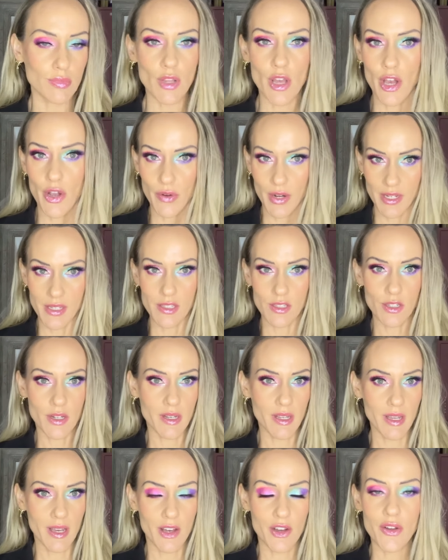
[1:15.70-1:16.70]
All right,
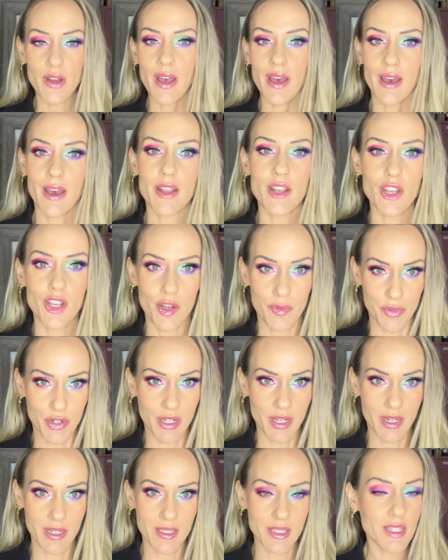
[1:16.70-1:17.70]
starting out at number
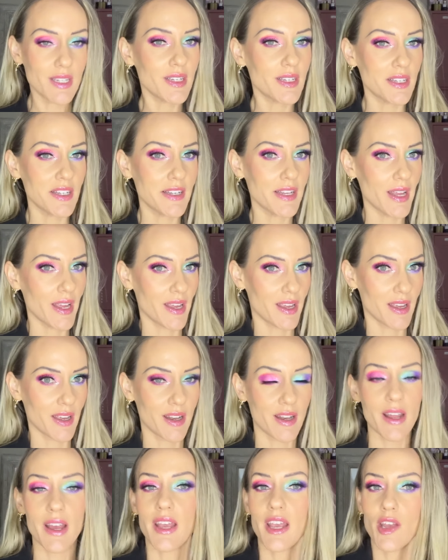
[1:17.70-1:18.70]
19,
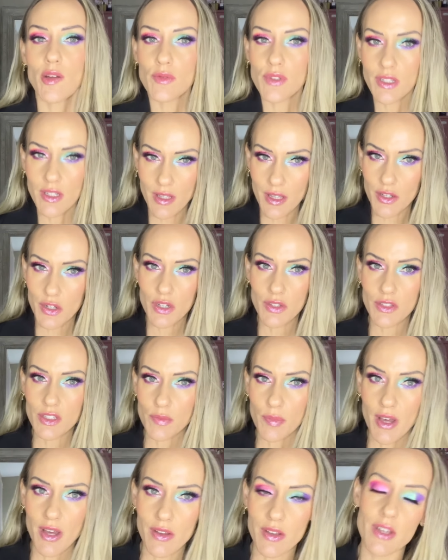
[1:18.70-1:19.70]
and I am decluttering this
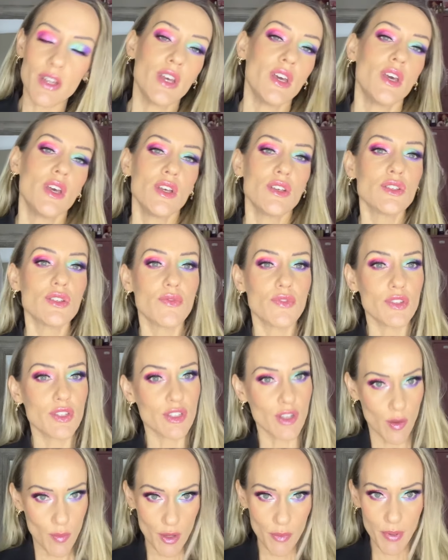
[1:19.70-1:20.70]
palette. So if you
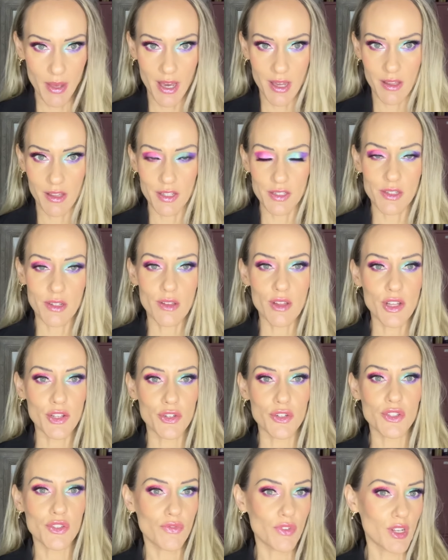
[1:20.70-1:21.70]
saw my palette
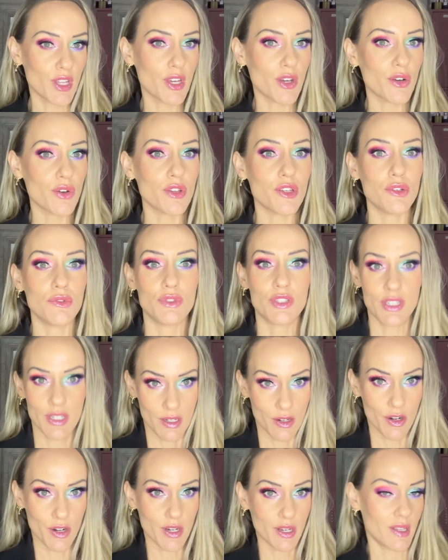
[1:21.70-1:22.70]
declutters video, you did
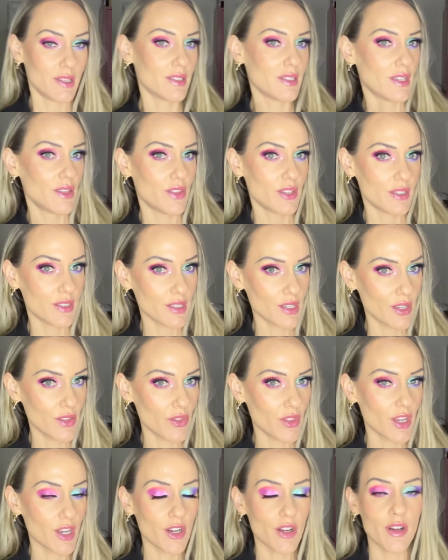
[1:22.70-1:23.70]
already see this in
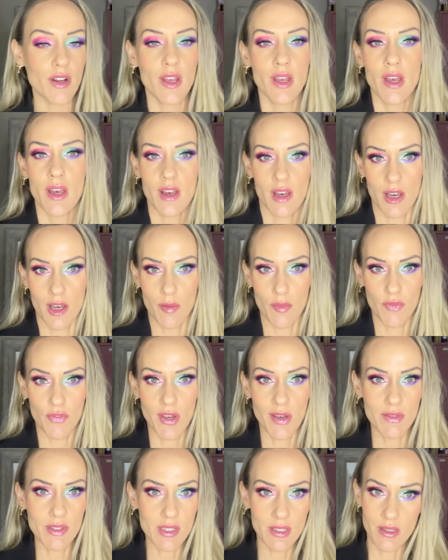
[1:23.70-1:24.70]
there. If you
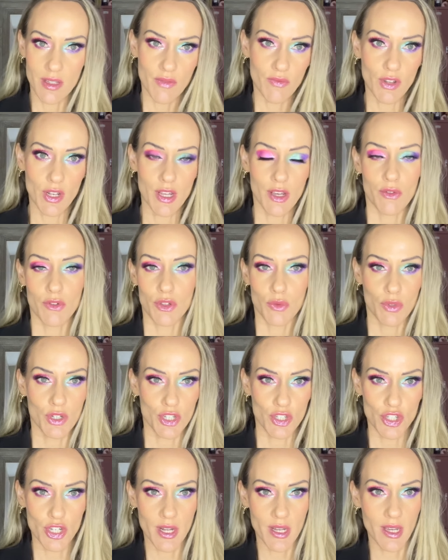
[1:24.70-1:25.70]
haven't seen that video and you want
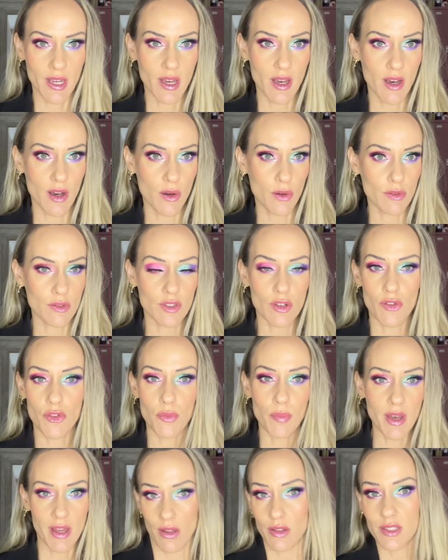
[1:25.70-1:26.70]
to check out all the
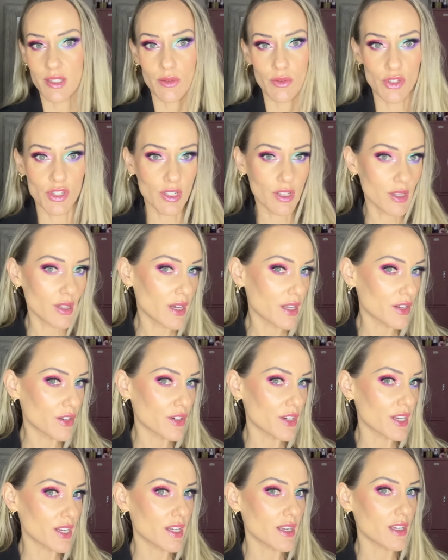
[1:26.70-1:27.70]
palettes I was
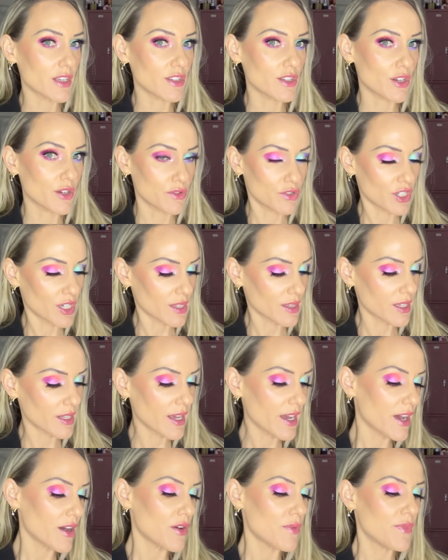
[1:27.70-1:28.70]
decluttering, go check that
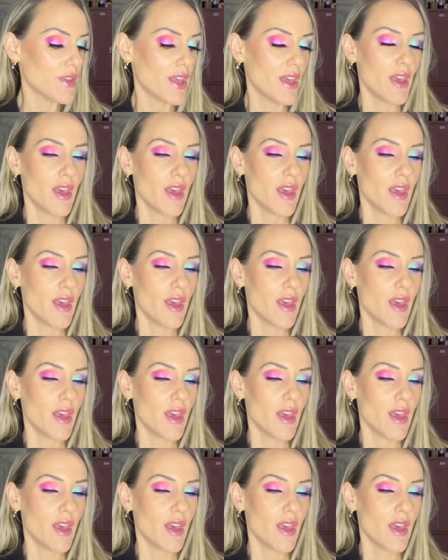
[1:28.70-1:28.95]
out.